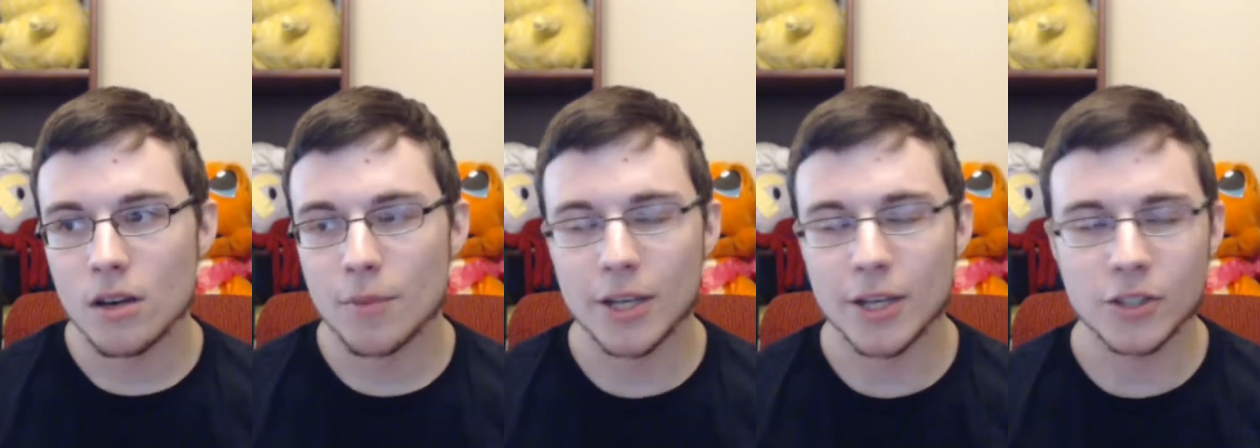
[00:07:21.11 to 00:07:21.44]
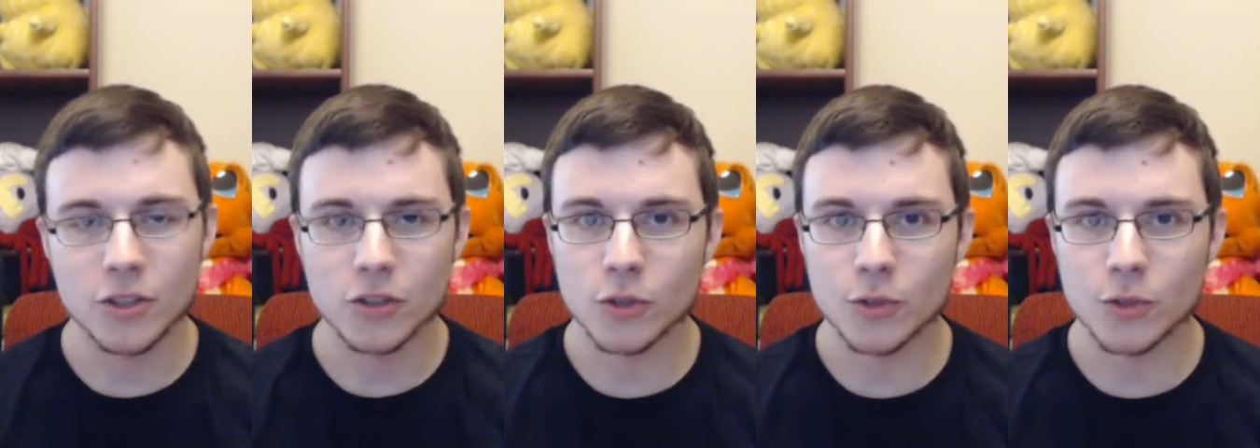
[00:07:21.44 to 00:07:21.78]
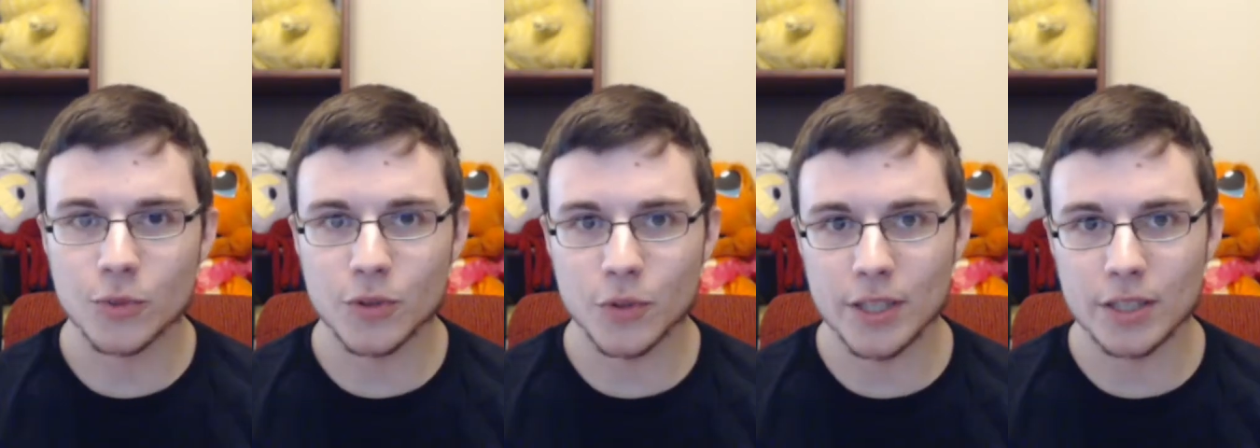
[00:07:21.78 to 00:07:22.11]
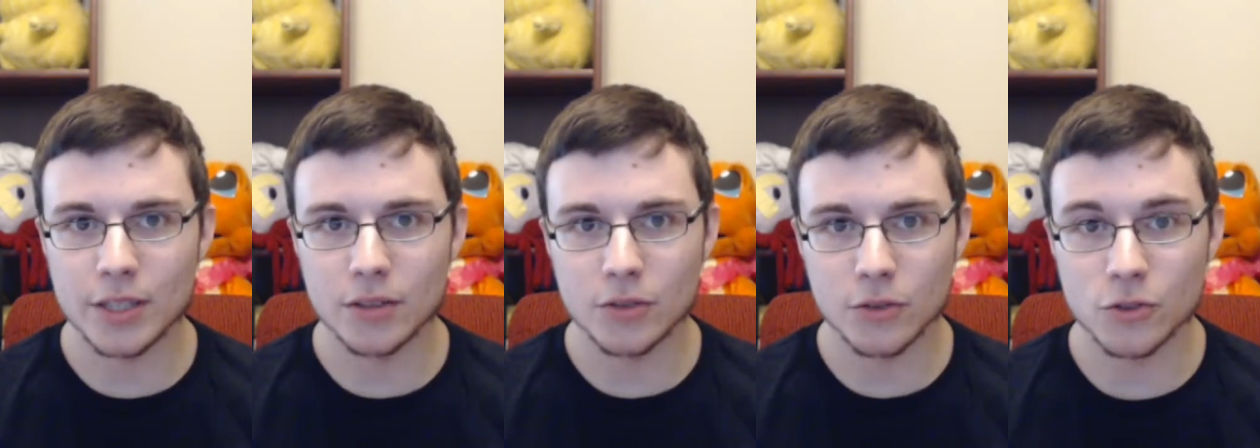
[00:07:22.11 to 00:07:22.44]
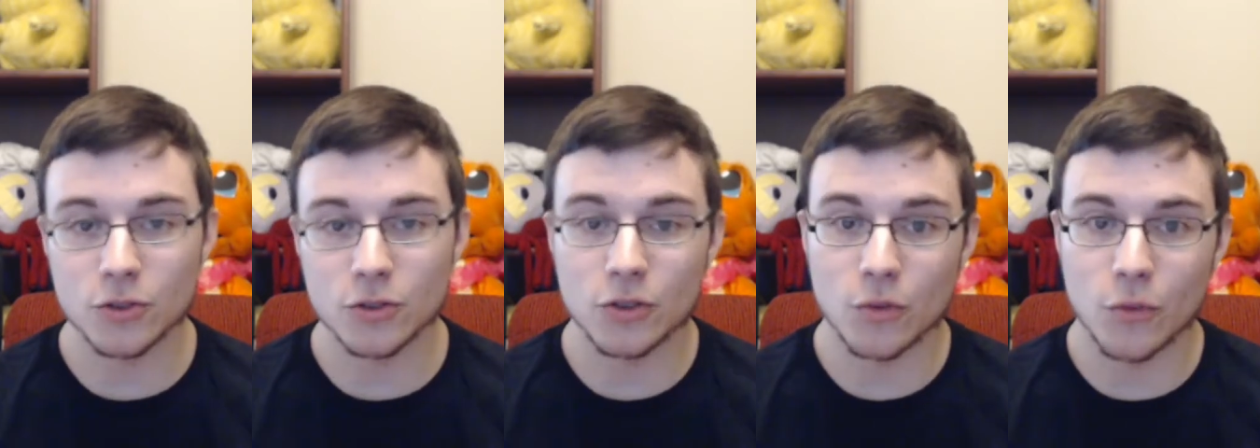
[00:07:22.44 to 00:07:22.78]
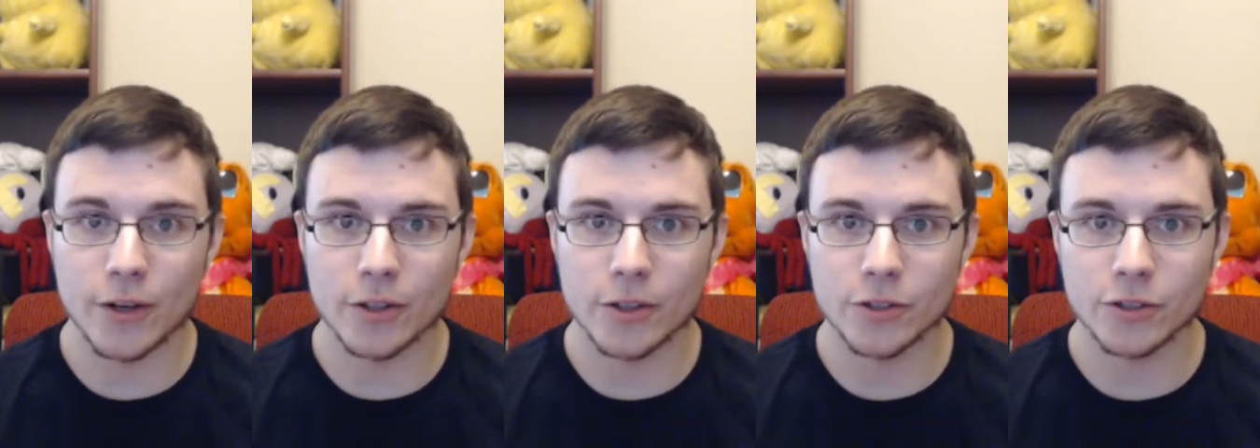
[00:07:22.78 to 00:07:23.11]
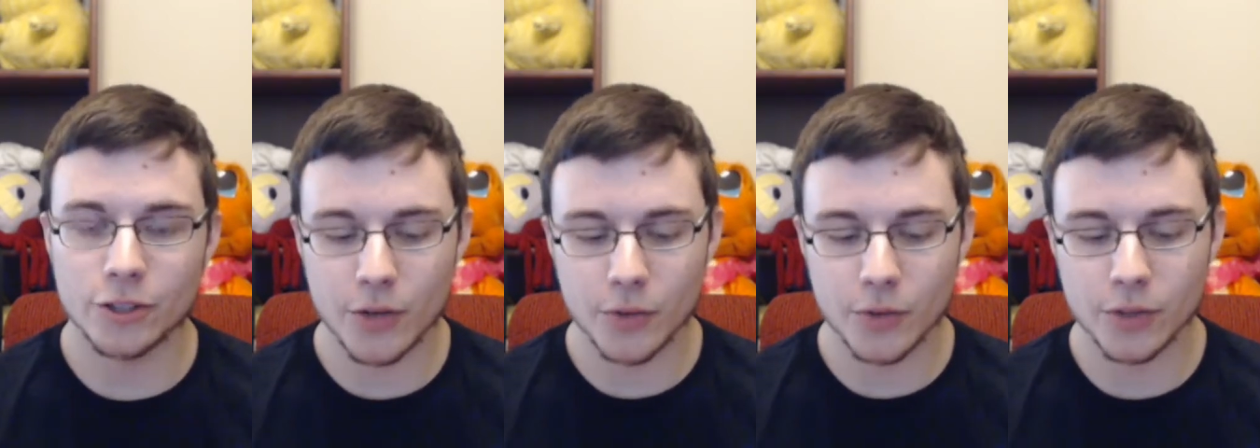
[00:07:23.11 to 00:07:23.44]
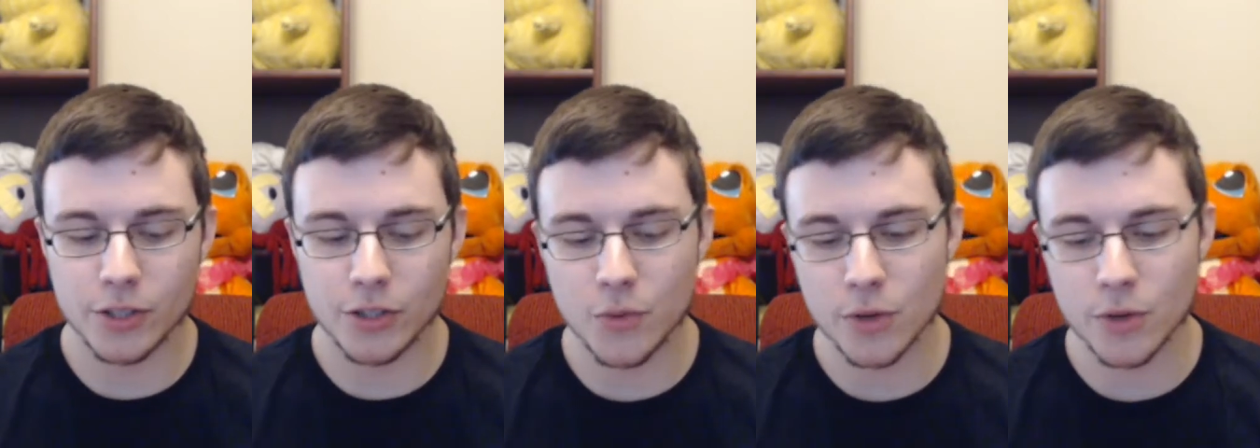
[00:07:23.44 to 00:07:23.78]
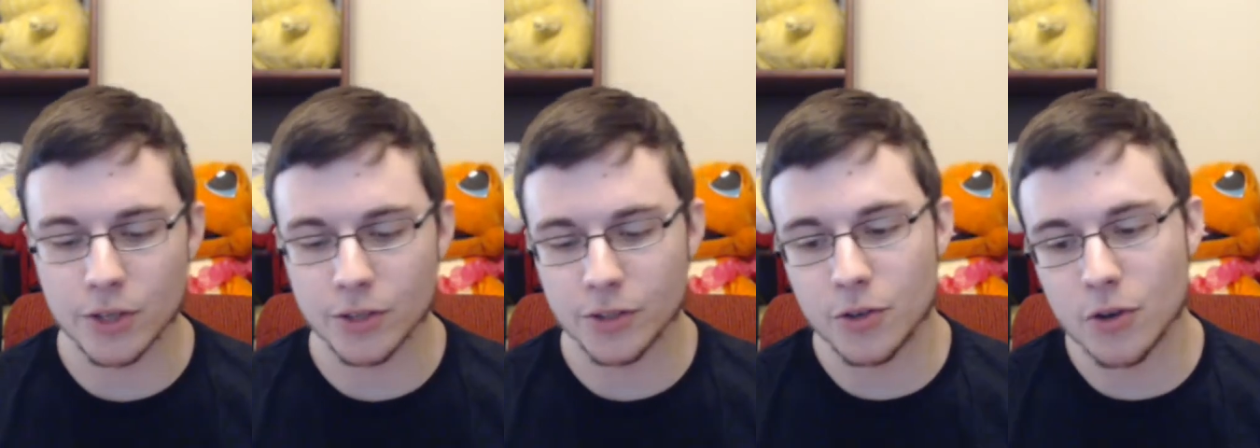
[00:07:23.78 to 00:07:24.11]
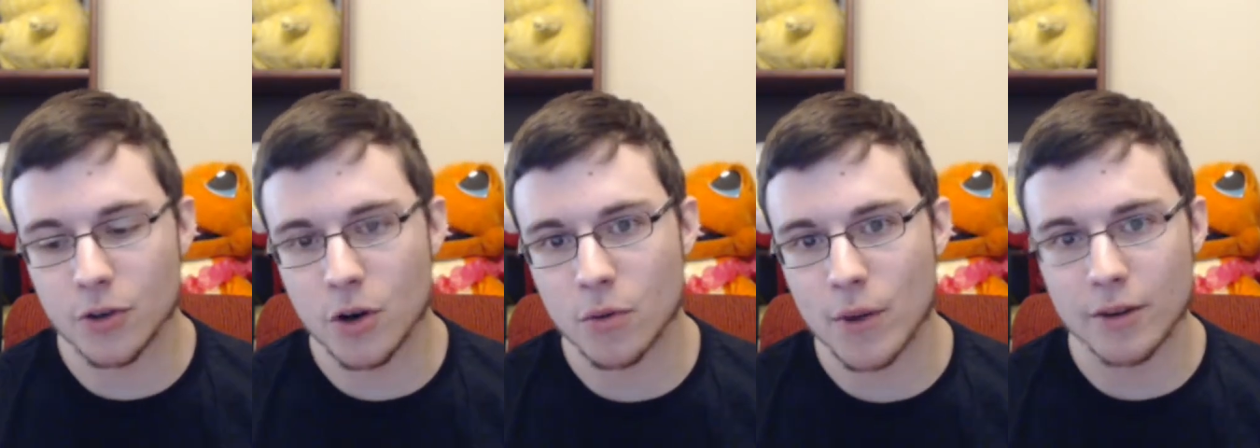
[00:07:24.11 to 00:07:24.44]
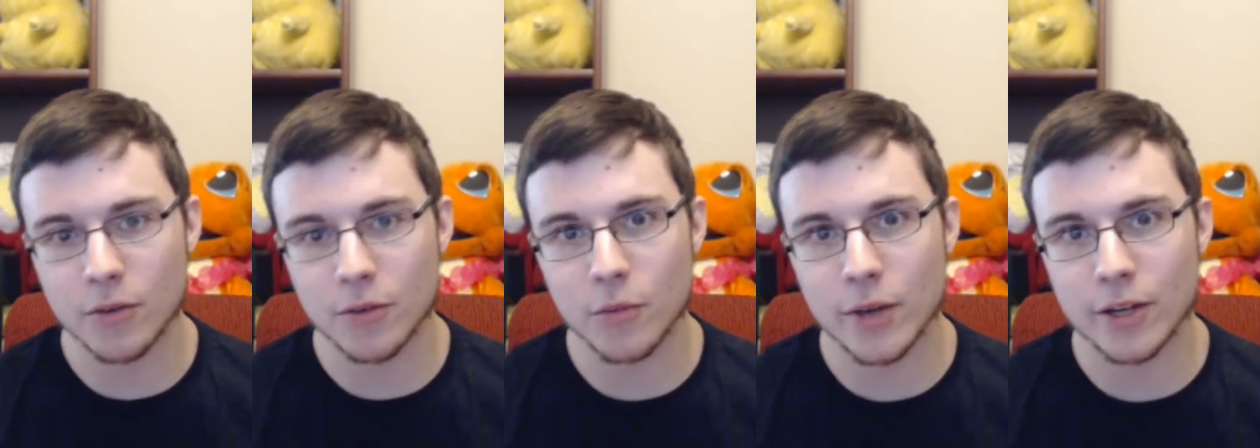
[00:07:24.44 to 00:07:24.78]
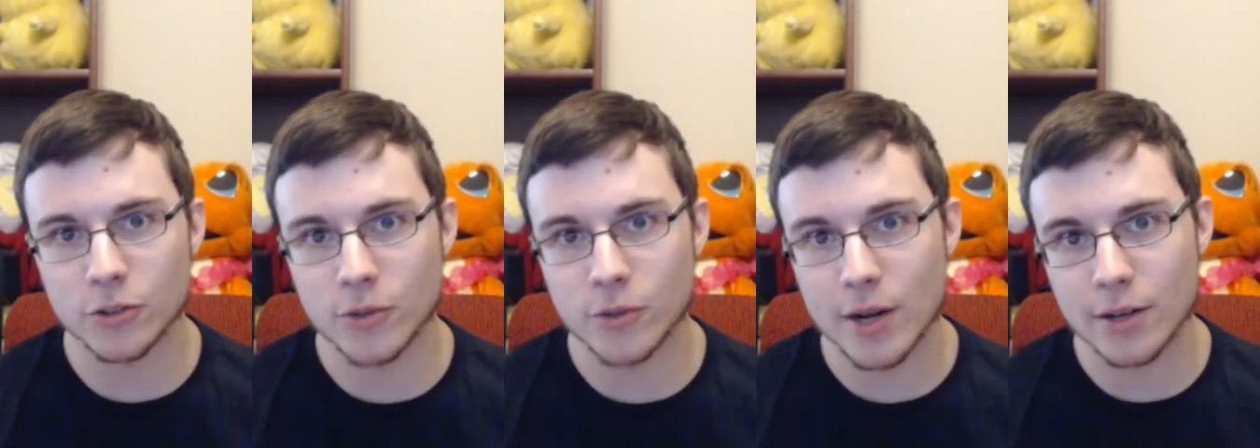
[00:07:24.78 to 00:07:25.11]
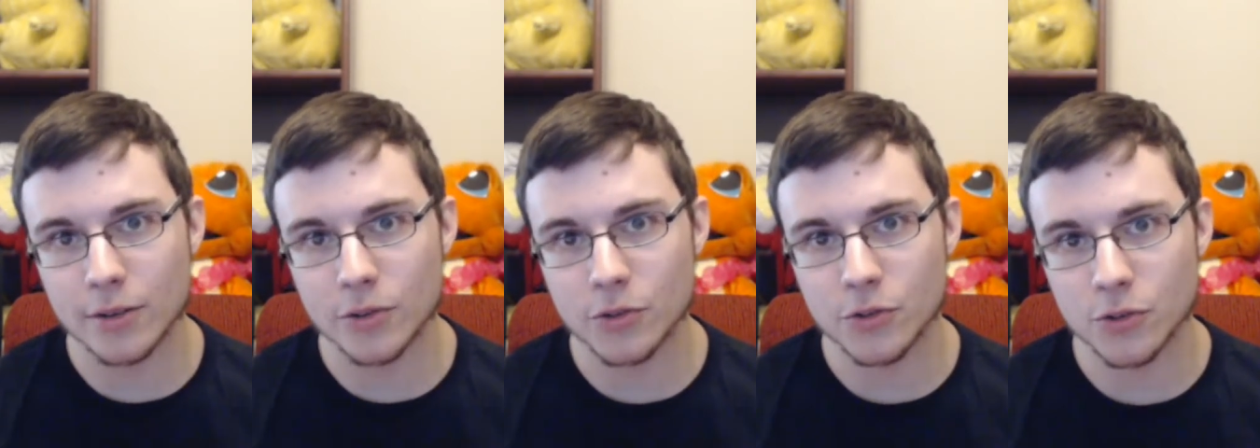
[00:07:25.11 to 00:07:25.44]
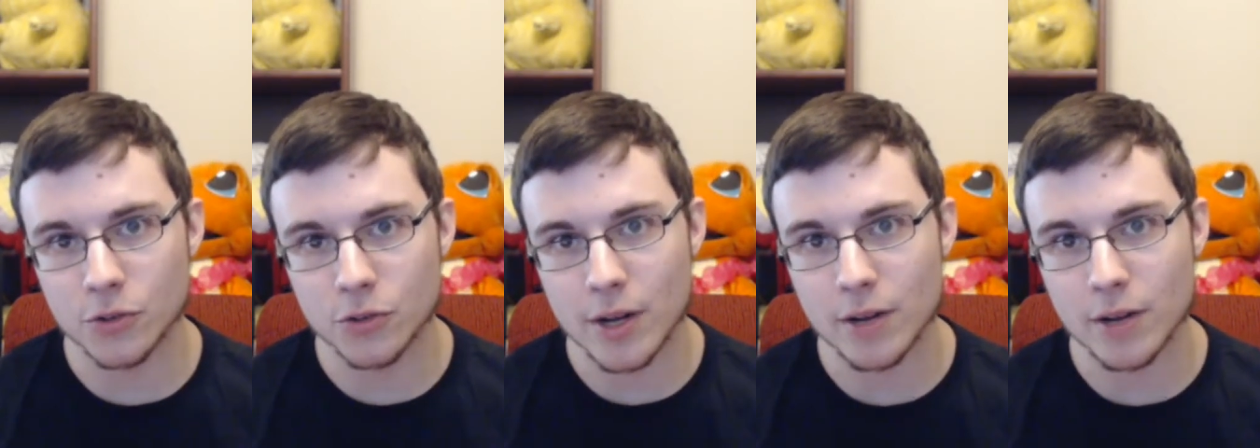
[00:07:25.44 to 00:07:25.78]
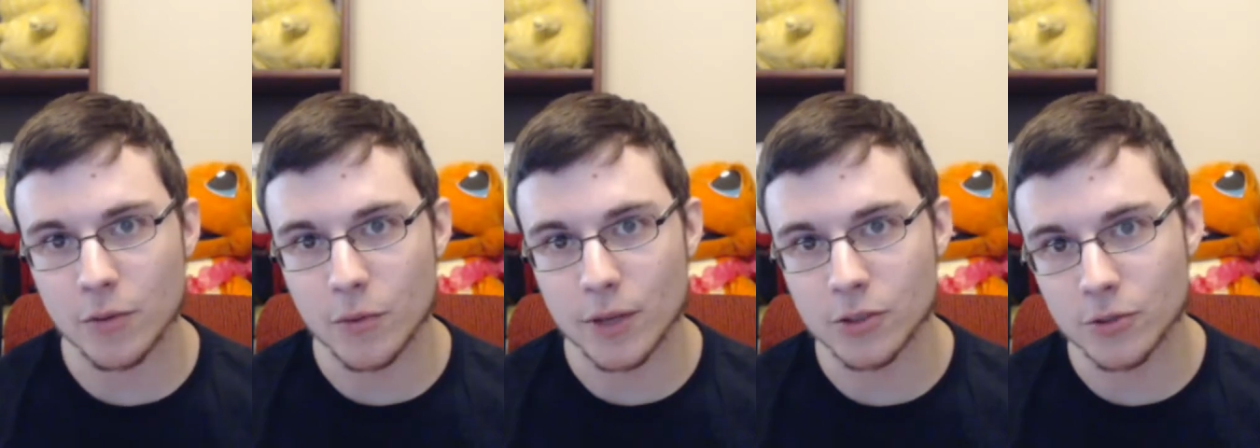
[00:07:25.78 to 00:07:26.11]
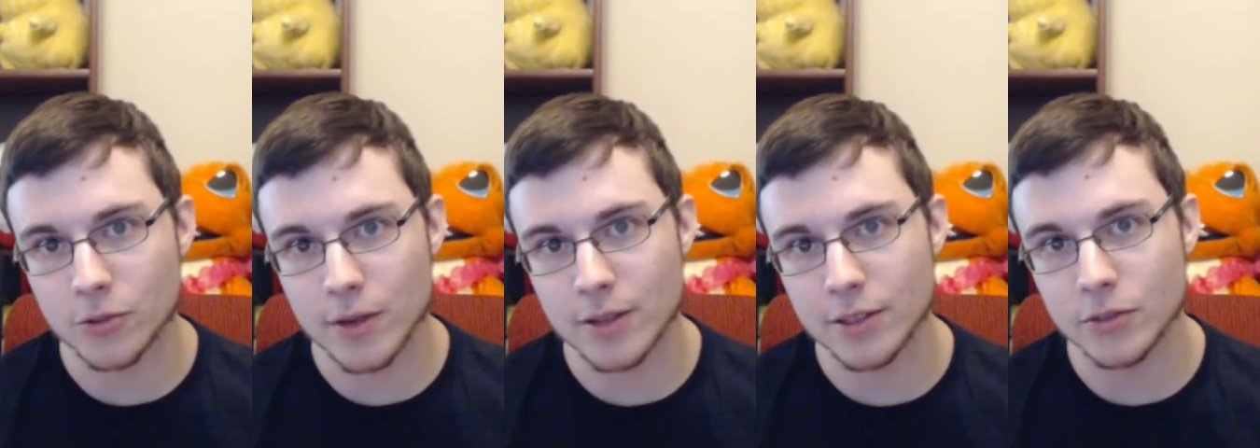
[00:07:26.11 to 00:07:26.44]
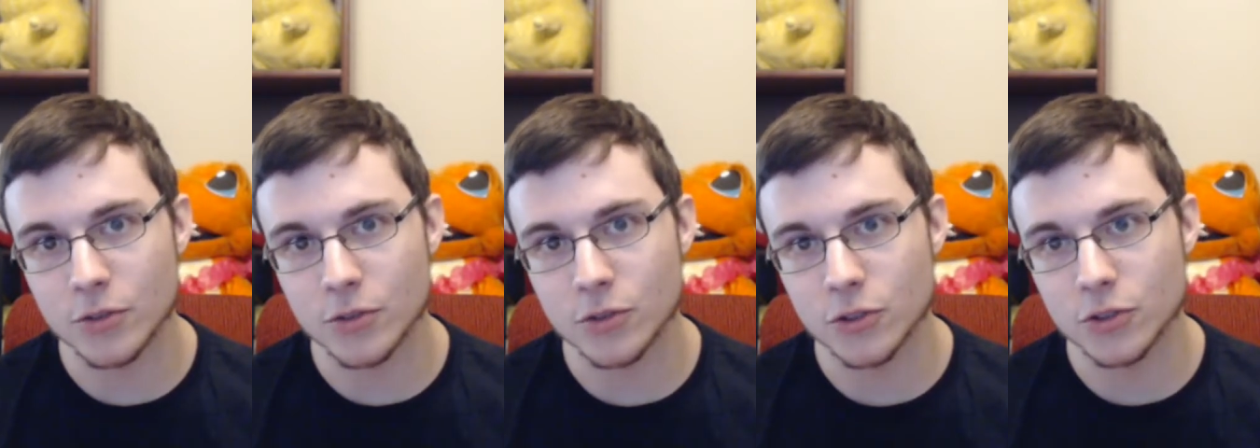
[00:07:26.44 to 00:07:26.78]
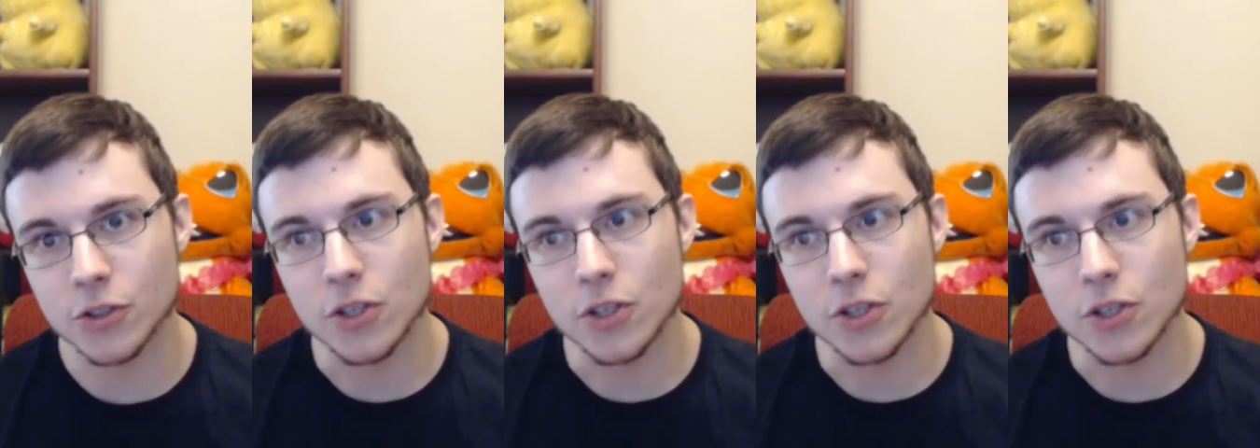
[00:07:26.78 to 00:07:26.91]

Make sure to switch between losers and winners. Generally, you want to do a round in winners, round in losers, round in winners, round in losers.